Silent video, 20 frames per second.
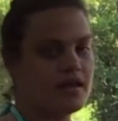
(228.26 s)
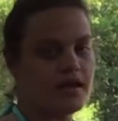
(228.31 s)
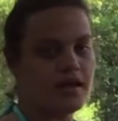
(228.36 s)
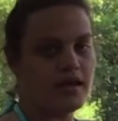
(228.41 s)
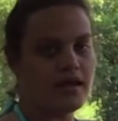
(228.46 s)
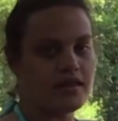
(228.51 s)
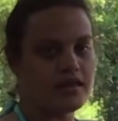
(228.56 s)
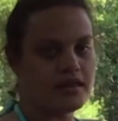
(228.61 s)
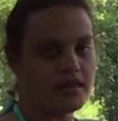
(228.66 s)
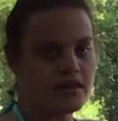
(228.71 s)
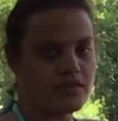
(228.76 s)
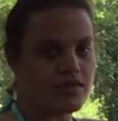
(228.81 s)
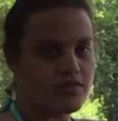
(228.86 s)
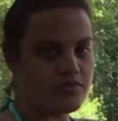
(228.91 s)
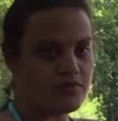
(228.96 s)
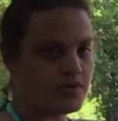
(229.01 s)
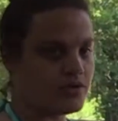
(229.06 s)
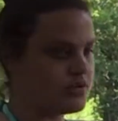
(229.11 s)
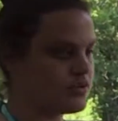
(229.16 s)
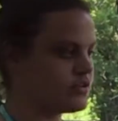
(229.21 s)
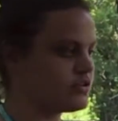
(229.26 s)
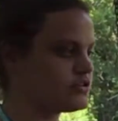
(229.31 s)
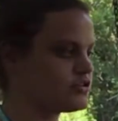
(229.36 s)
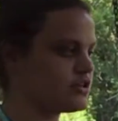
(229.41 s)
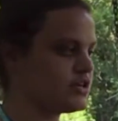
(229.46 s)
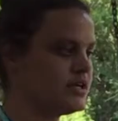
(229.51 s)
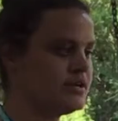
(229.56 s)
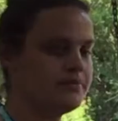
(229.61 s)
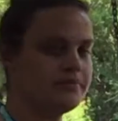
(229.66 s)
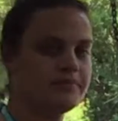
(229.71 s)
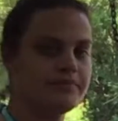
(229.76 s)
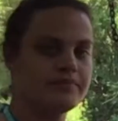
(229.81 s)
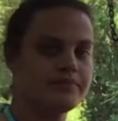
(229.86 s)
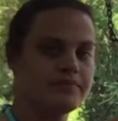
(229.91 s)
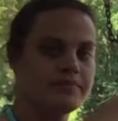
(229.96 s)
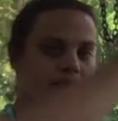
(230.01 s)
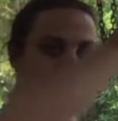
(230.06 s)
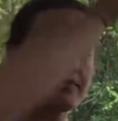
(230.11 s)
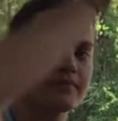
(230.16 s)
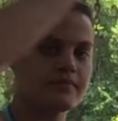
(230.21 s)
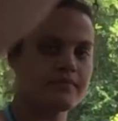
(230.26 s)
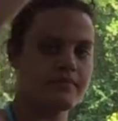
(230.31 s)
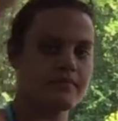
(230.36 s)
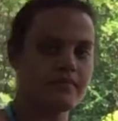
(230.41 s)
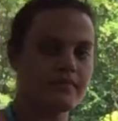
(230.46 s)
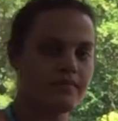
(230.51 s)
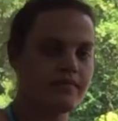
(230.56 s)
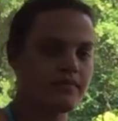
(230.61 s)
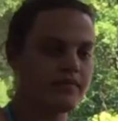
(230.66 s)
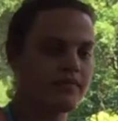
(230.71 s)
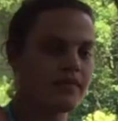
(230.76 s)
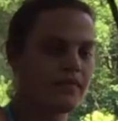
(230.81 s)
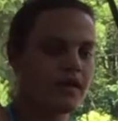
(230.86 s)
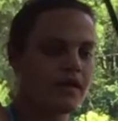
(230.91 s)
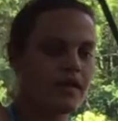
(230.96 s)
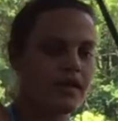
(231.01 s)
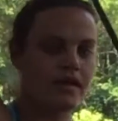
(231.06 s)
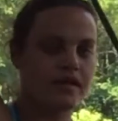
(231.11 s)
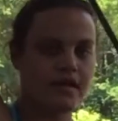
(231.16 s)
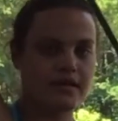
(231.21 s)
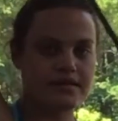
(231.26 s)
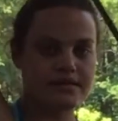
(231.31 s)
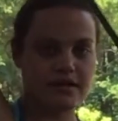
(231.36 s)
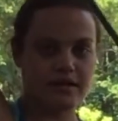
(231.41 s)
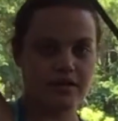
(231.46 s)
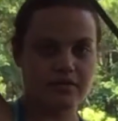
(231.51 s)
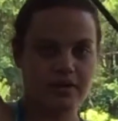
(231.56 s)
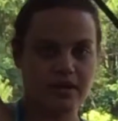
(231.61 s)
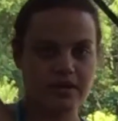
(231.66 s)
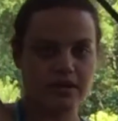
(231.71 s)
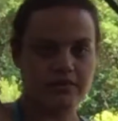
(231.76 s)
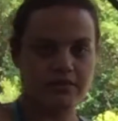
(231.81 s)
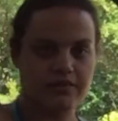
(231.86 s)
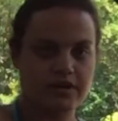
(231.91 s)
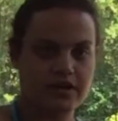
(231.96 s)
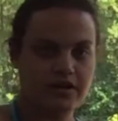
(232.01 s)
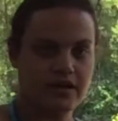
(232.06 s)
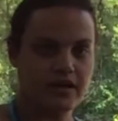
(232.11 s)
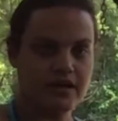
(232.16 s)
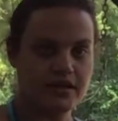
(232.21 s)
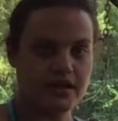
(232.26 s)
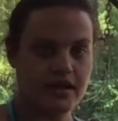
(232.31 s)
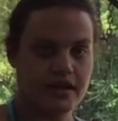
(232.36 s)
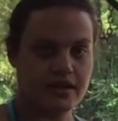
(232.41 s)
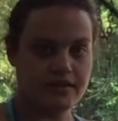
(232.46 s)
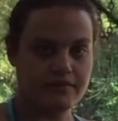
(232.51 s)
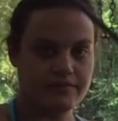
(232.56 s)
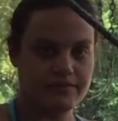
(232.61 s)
and then through the tree. And that's how you make your figure eight knot.